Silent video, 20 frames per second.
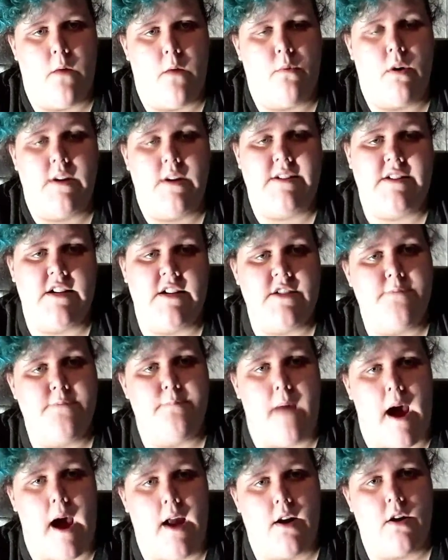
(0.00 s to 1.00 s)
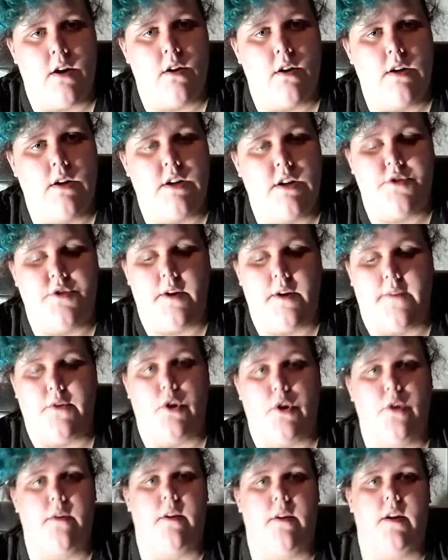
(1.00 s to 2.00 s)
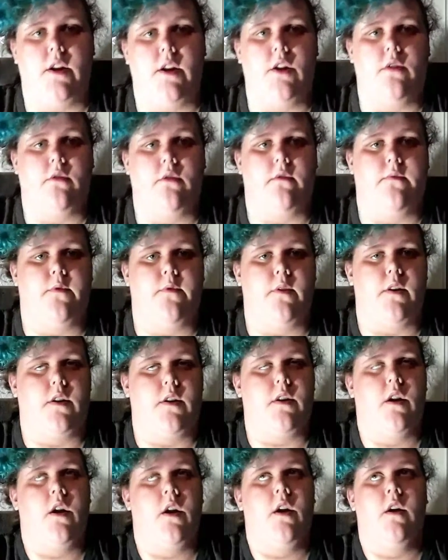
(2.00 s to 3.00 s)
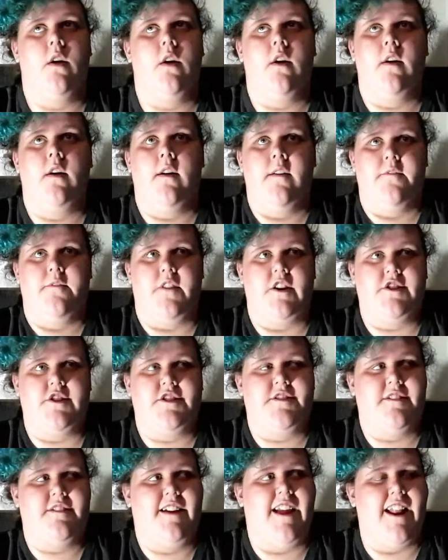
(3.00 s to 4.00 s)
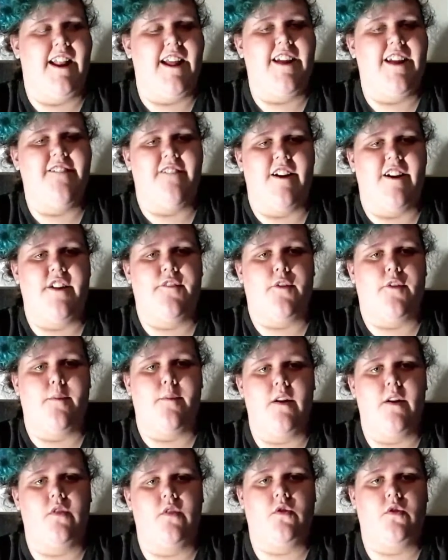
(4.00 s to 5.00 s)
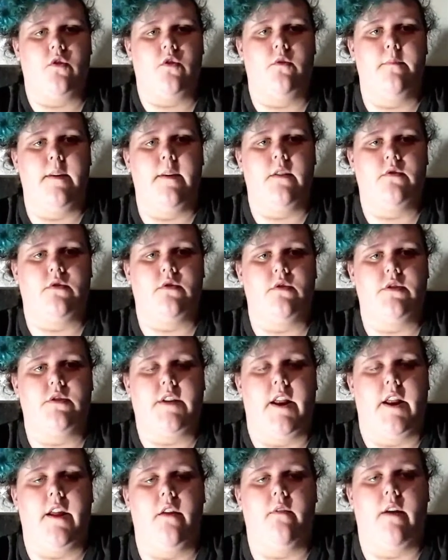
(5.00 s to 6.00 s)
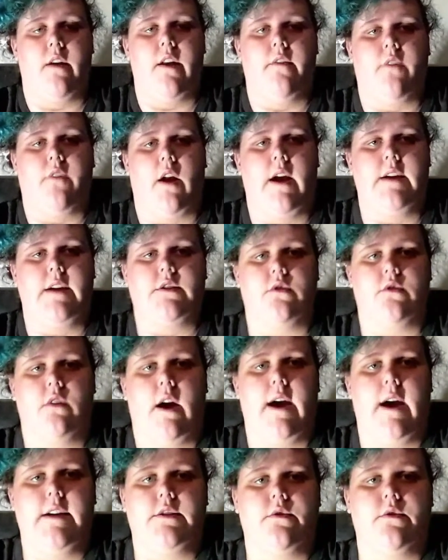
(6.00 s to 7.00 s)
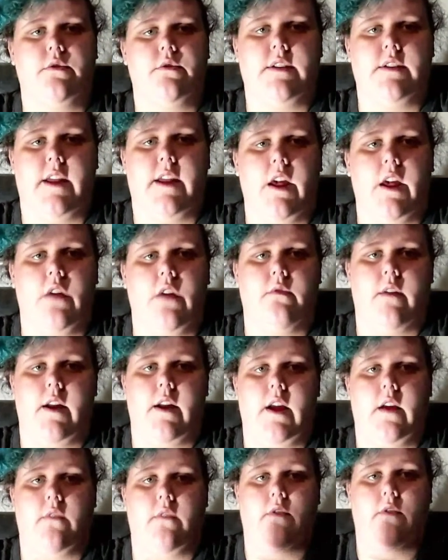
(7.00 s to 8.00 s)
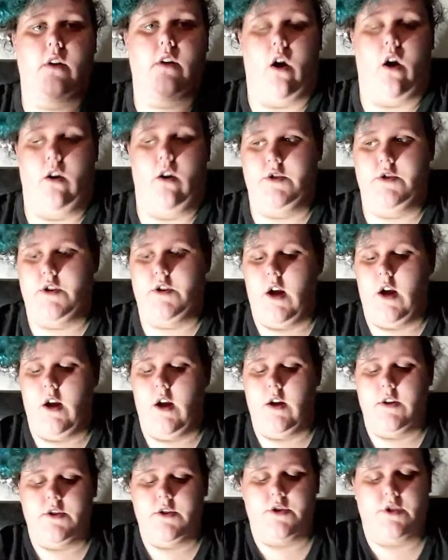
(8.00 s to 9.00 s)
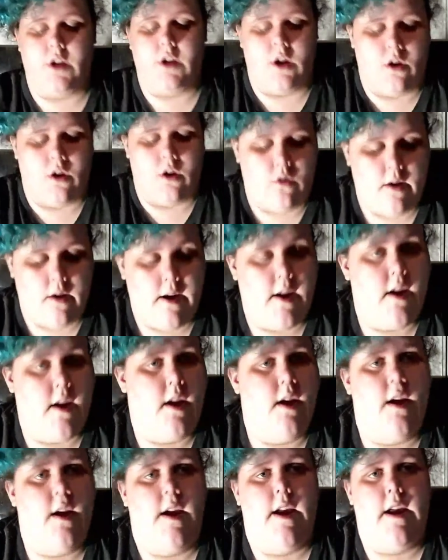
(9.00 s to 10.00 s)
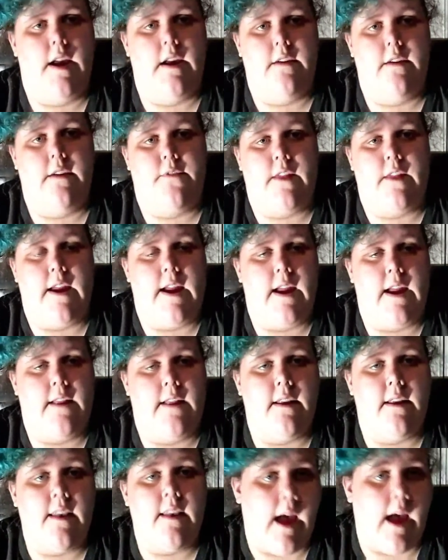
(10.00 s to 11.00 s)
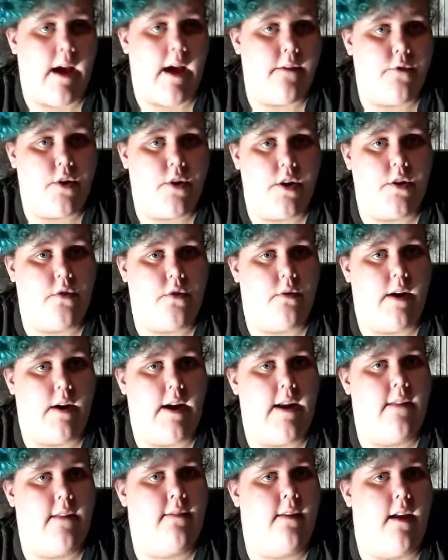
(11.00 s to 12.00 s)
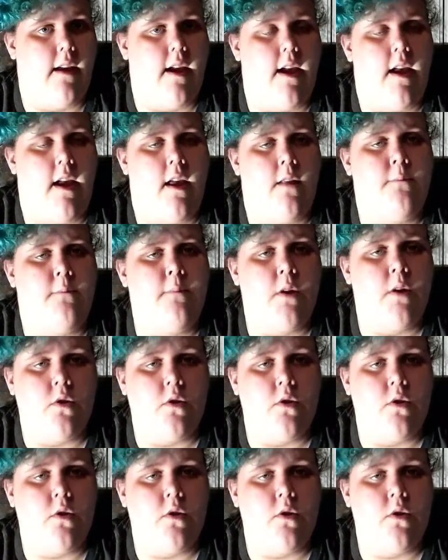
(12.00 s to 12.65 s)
Well, it does matter because you have to go to for. They're getting you ready for middle school. Middle school is getting you ready for high school. High school is getting you ready for college. So, if they didn't have good grades in